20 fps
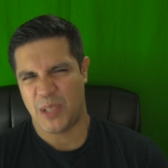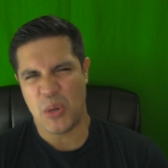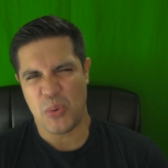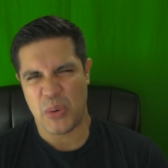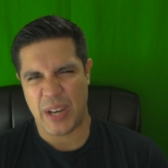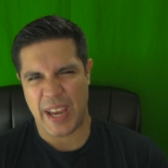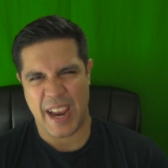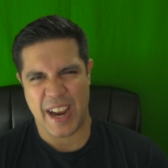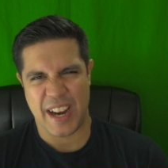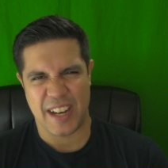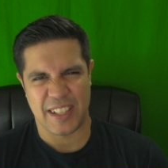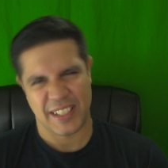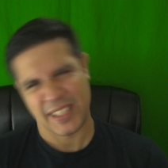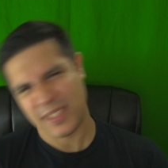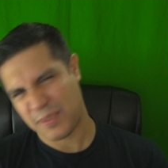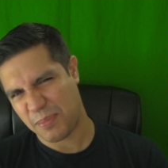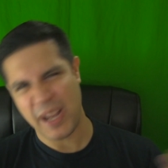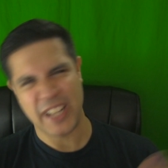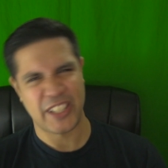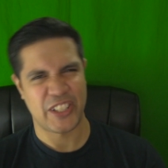Who
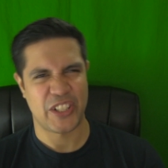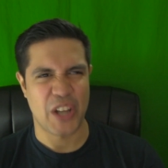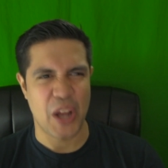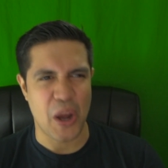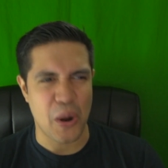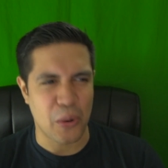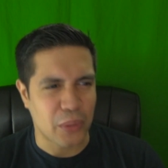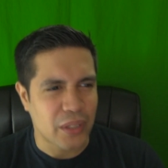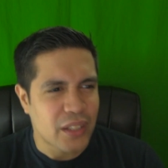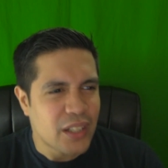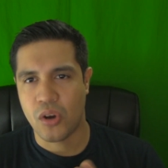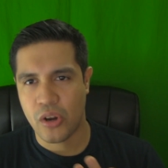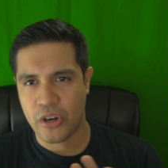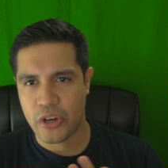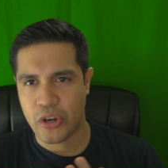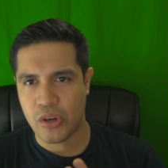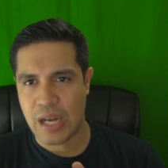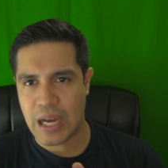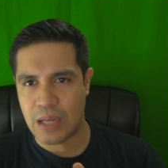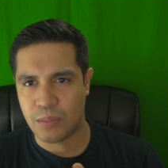cares? It's my show. So
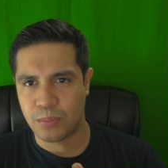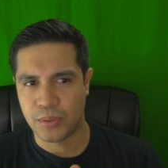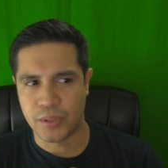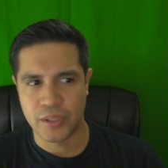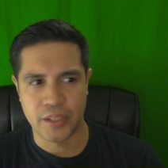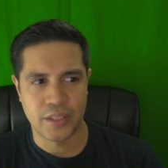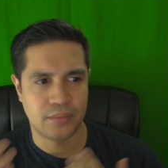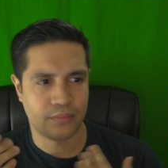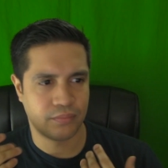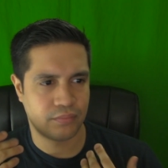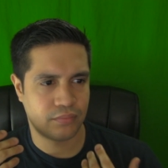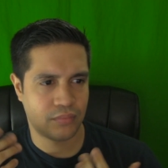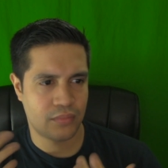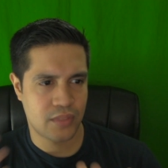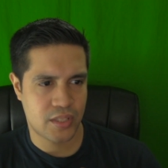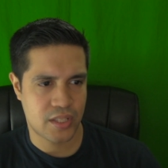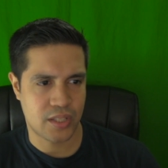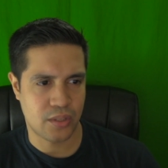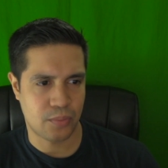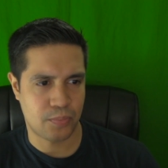audio output
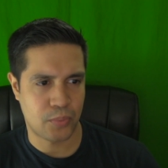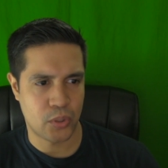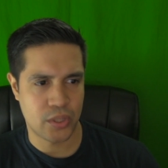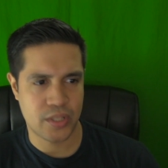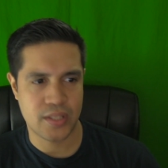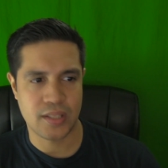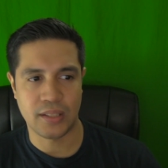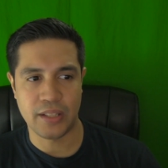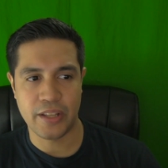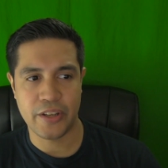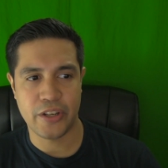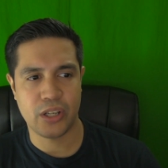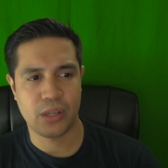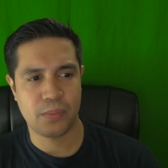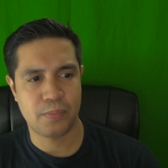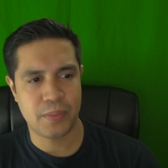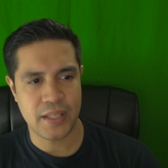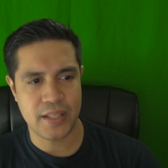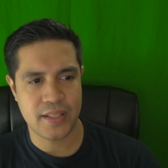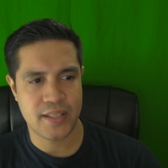supports
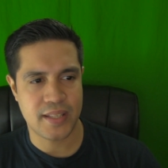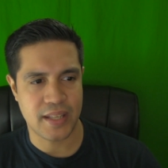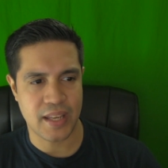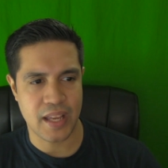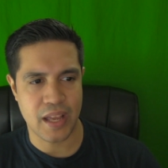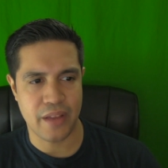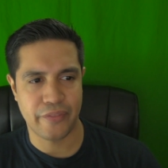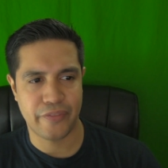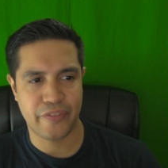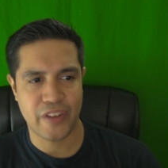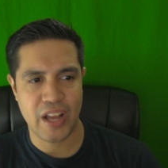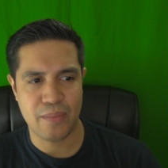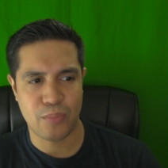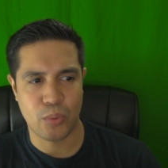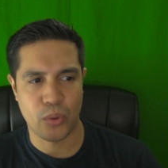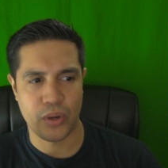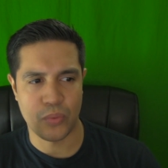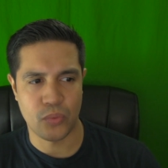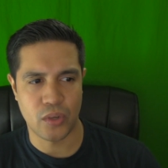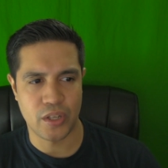linear PCM
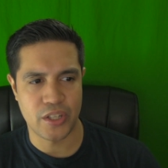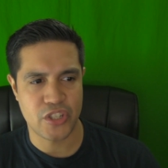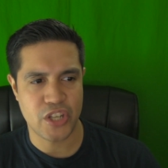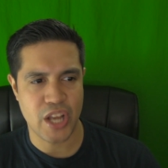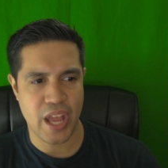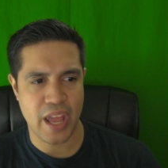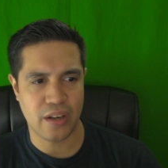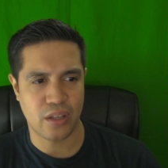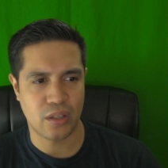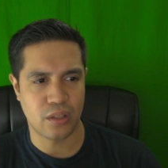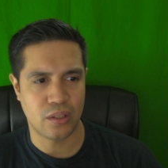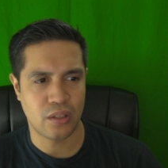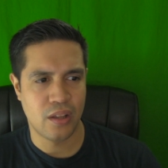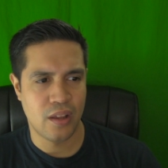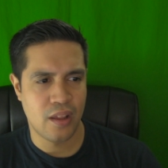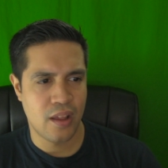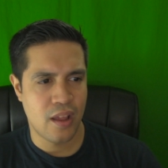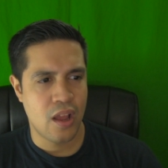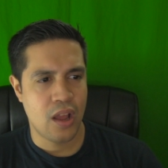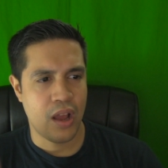5.1 channel.